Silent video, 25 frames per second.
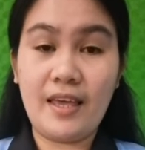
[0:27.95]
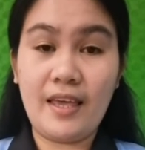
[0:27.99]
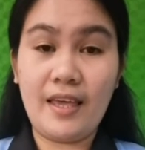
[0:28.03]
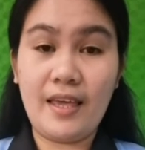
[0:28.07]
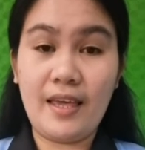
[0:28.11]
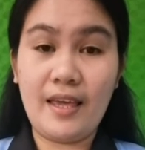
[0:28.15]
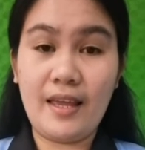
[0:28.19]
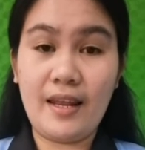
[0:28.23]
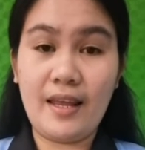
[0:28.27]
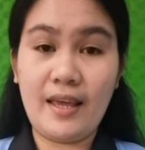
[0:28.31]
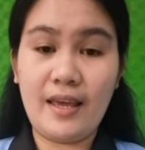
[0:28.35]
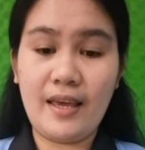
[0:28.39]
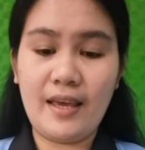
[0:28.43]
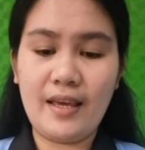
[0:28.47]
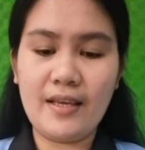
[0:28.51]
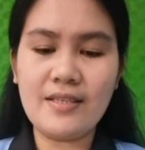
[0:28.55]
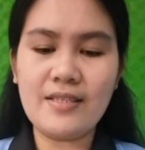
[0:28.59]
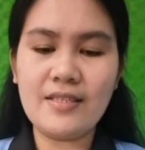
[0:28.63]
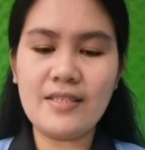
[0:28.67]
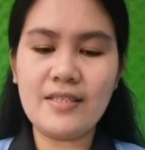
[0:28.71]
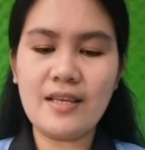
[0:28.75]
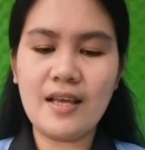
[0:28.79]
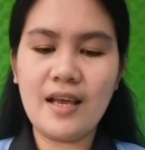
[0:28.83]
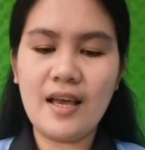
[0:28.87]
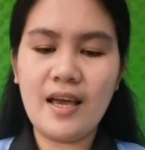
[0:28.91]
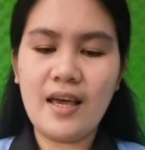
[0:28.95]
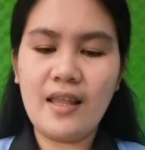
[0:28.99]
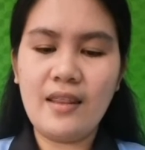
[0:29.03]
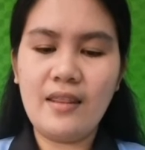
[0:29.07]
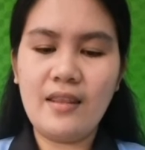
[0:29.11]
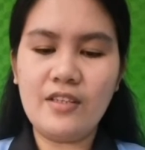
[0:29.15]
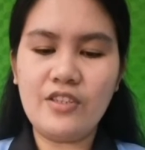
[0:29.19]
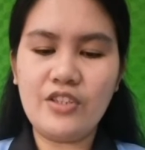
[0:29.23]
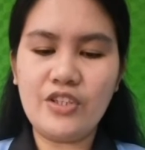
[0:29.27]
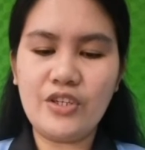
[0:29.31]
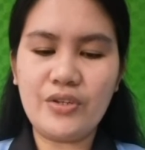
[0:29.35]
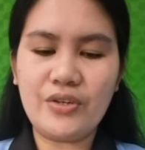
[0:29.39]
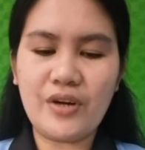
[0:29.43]
It is
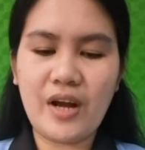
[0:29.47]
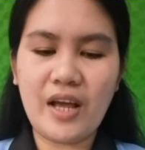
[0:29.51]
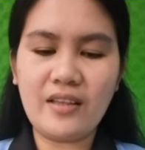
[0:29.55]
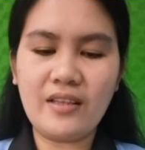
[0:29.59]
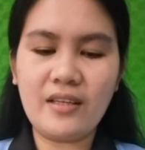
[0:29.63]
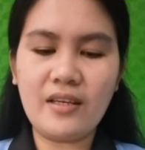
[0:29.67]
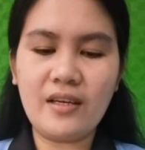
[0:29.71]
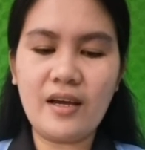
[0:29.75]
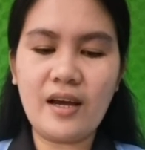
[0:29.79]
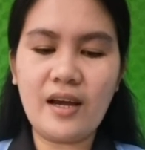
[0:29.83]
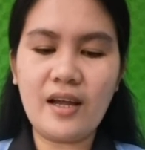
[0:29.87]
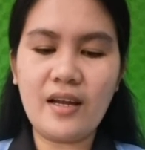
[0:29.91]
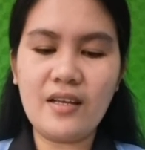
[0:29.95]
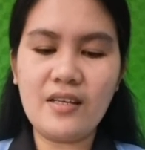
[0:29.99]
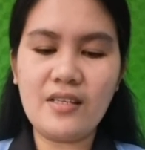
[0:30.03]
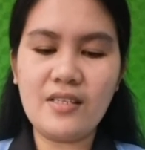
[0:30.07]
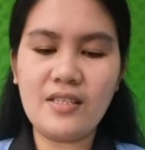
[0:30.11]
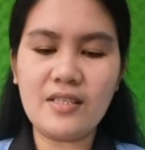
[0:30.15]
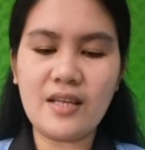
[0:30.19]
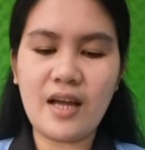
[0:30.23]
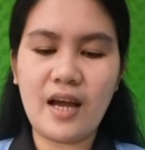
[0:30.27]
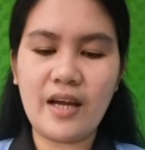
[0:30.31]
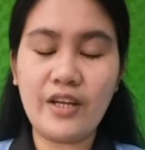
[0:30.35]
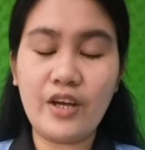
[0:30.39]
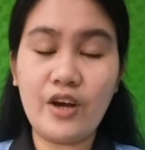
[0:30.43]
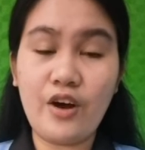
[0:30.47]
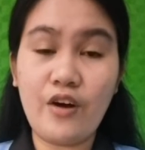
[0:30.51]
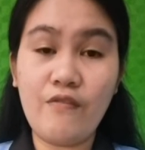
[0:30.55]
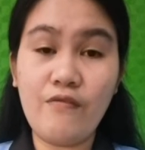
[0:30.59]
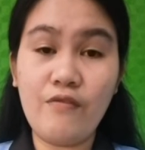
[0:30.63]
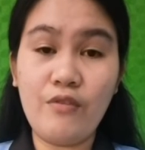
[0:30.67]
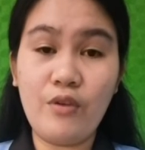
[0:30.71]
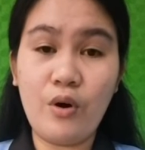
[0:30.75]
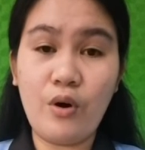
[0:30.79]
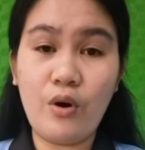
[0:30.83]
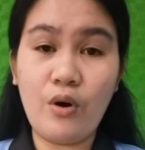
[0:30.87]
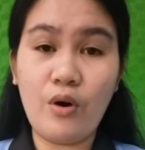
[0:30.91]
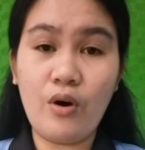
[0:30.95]
the theoretical study
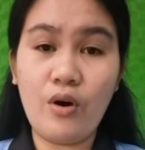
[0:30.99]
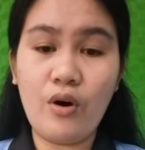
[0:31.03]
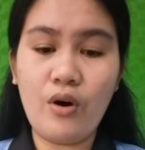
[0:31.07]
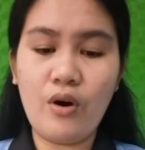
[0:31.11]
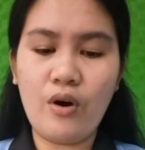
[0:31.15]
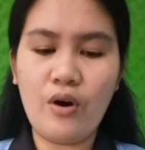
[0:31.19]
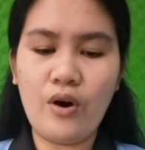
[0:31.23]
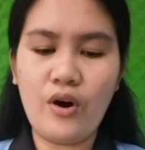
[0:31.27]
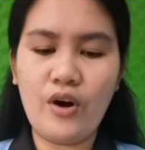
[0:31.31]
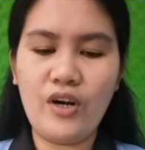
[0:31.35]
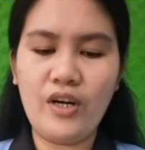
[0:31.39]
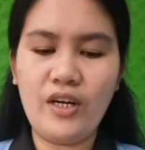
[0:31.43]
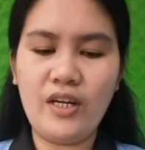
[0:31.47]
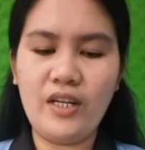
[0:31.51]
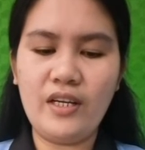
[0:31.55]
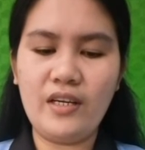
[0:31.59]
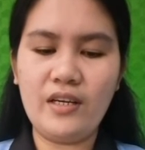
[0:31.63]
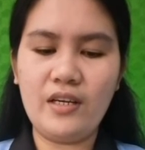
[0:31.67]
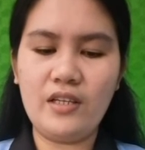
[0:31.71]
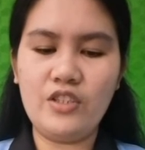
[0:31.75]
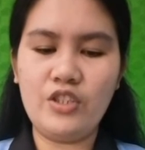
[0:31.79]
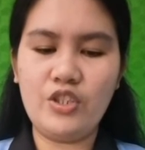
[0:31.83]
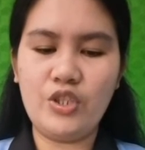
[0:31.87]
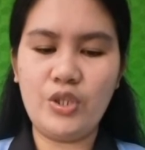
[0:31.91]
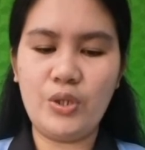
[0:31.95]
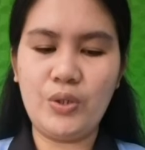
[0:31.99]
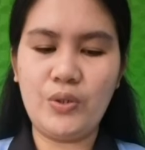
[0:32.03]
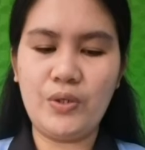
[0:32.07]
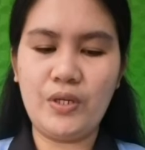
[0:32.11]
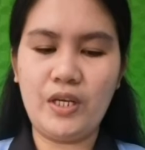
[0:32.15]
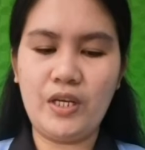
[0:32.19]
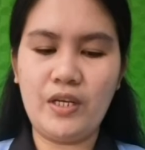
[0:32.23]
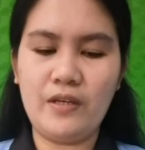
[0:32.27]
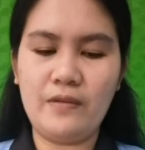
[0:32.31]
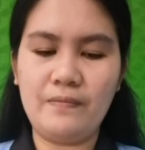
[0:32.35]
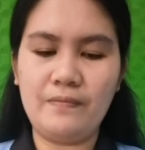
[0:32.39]
of law or legal theory.